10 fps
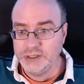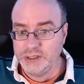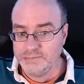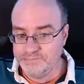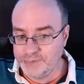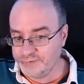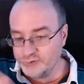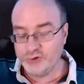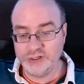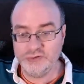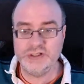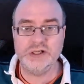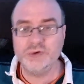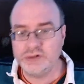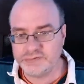before you did
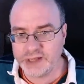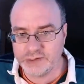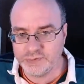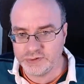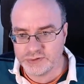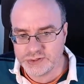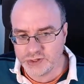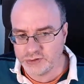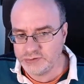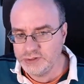all of that with your song.